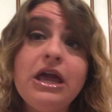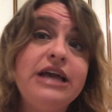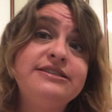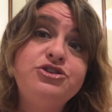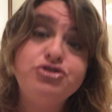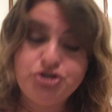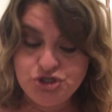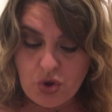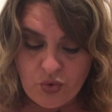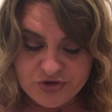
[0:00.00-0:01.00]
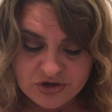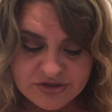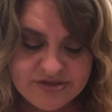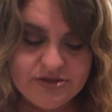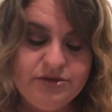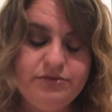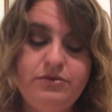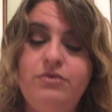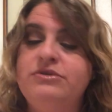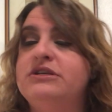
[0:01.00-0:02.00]
is in your shoulders.
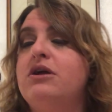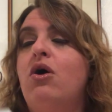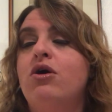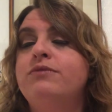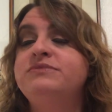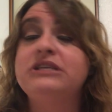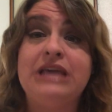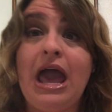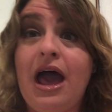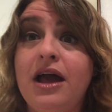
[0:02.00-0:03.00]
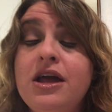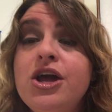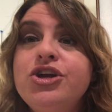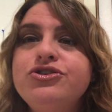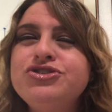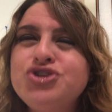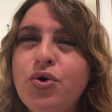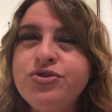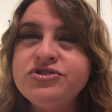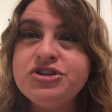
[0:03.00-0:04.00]
Was it arms? Yeah, your
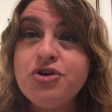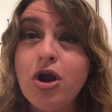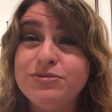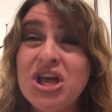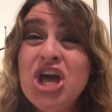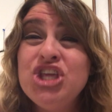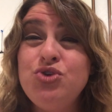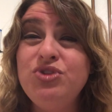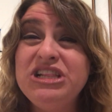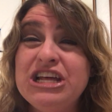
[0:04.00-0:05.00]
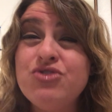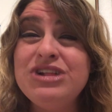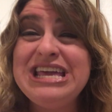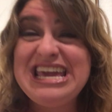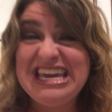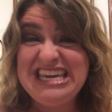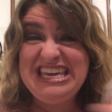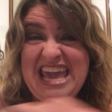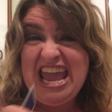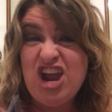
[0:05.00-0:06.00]
shoulders and your arms. You literally
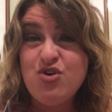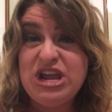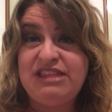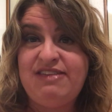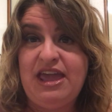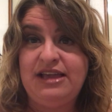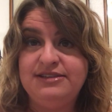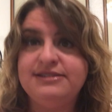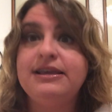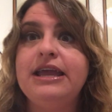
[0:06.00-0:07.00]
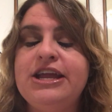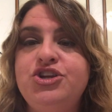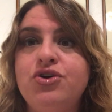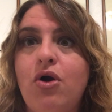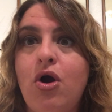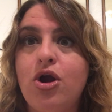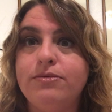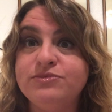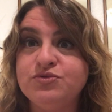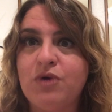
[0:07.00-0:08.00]
carry things in your
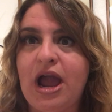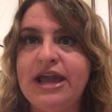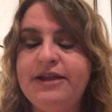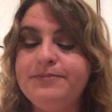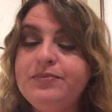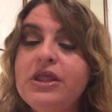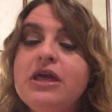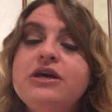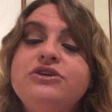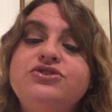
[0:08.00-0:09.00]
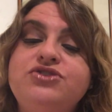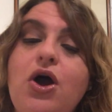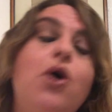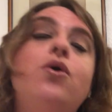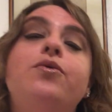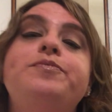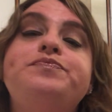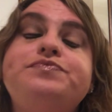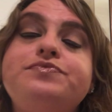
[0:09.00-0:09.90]
arms, right? So